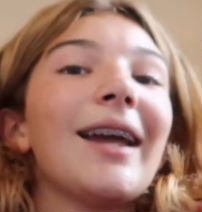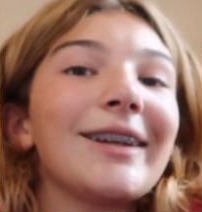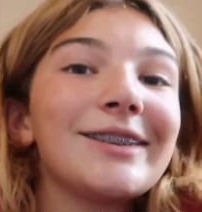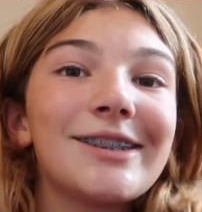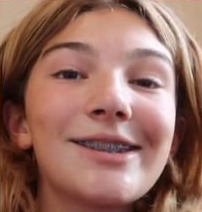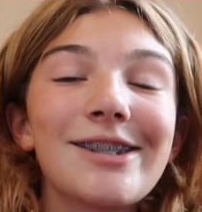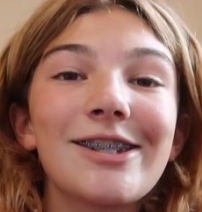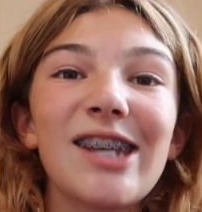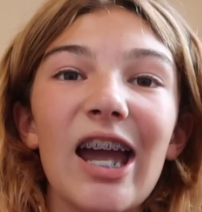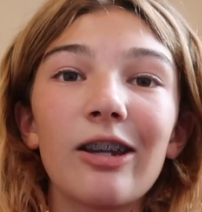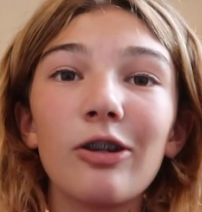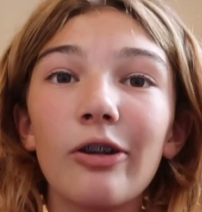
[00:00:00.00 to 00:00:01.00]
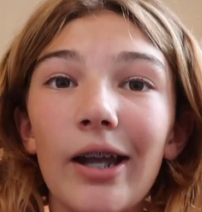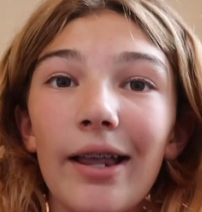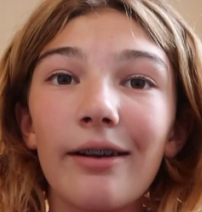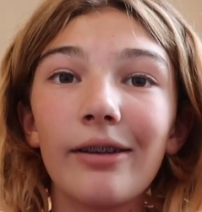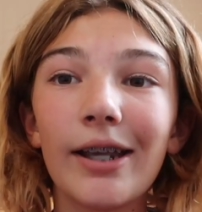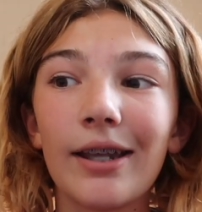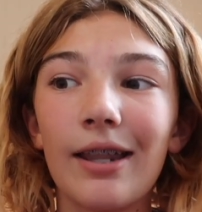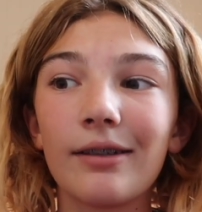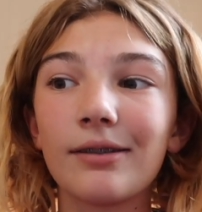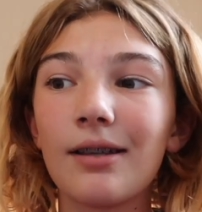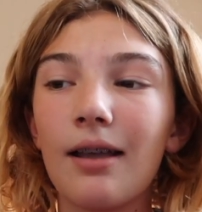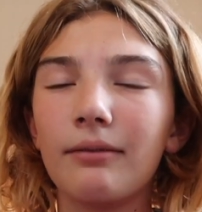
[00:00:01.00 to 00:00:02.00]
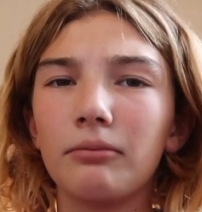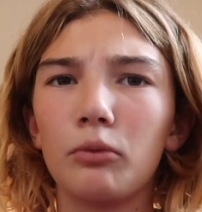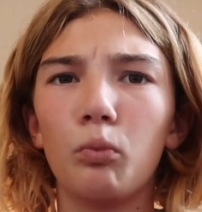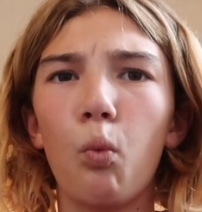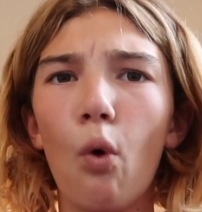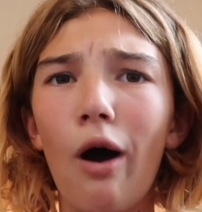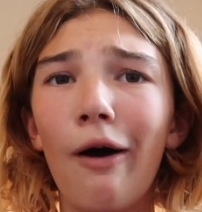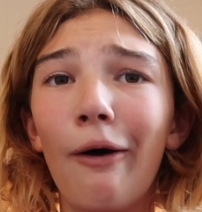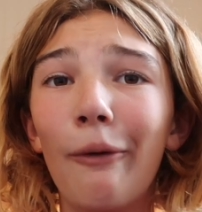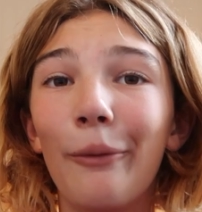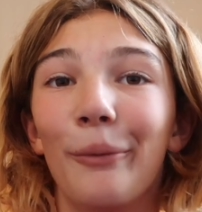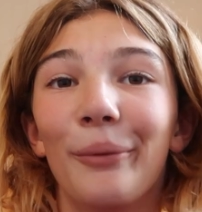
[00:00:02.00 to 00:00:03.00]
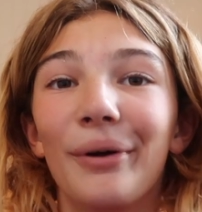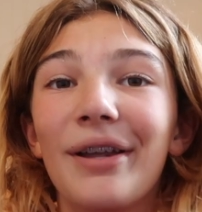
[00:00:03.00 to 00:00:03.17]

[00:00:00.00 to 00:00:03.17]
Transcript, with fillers: Next, check your analytics. Whoa,